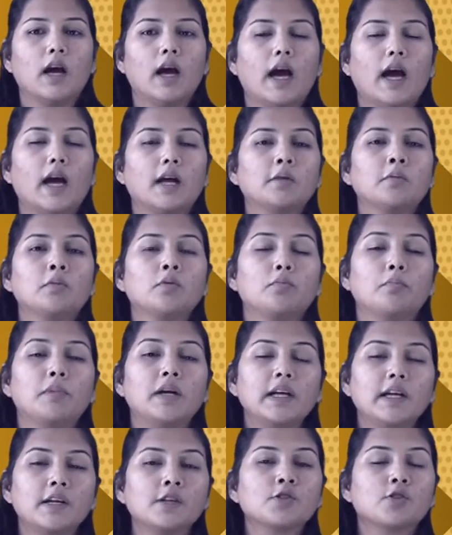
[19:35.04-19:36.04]
And
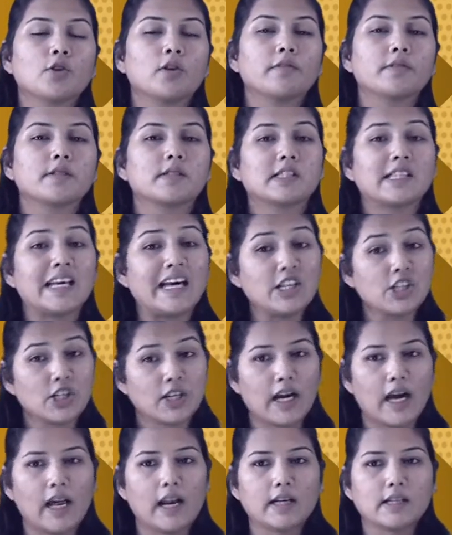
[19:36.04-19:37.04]
millions of such
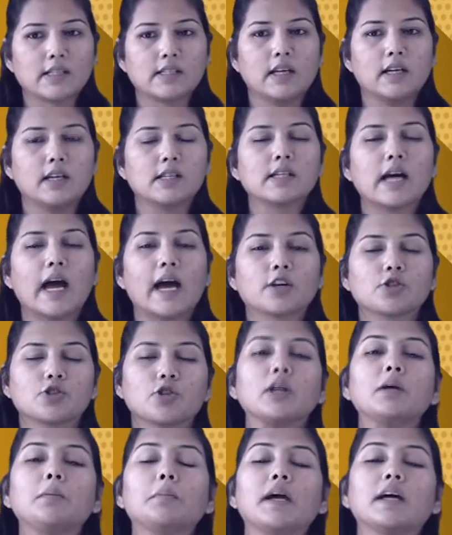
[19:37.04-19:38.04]
galaxies
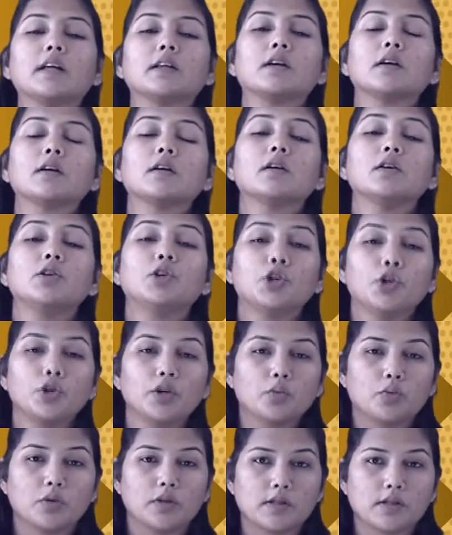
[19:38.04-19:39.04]
actually make the
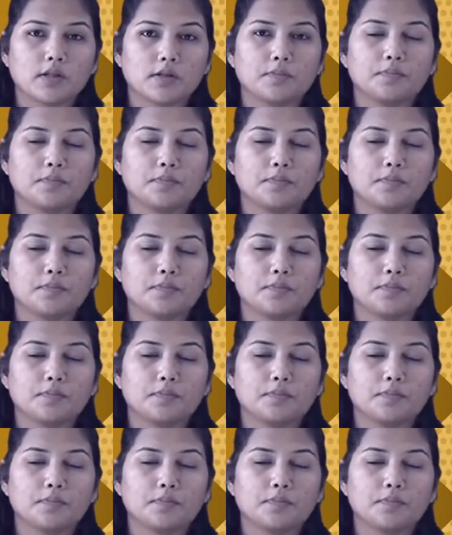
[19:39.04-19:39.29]
universe.